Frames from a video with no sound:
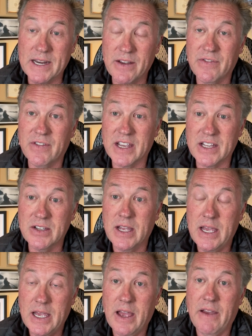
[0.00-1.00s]

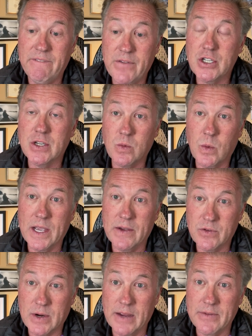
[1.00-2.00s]
efficient way of
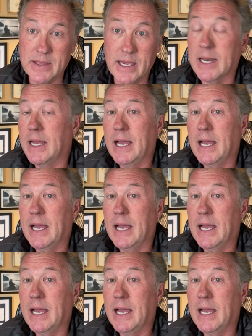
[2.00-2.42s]
driving that?